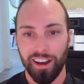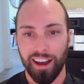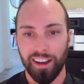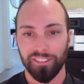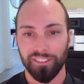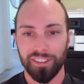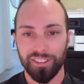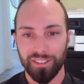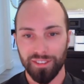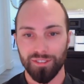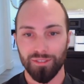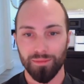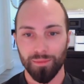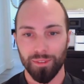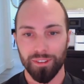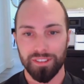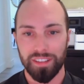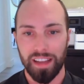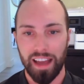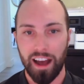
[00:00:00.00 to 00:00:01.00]
have
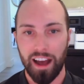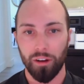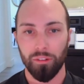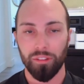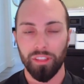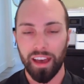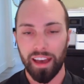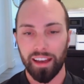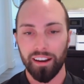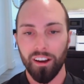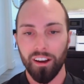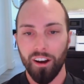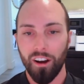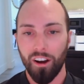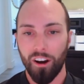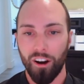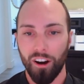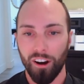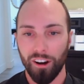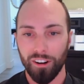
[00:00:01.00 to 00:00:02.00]
consumers now that
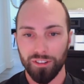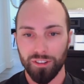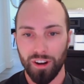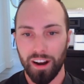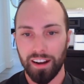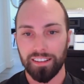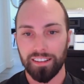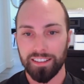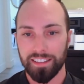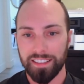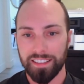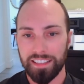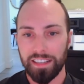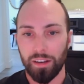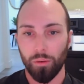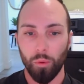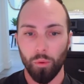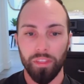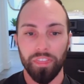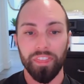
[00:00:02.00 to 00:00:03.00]
are trying to
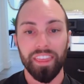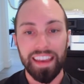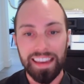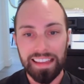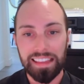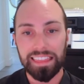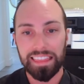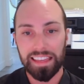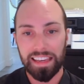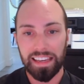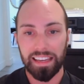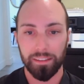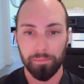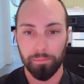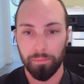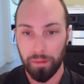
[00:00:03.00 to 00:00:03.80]
seek what they think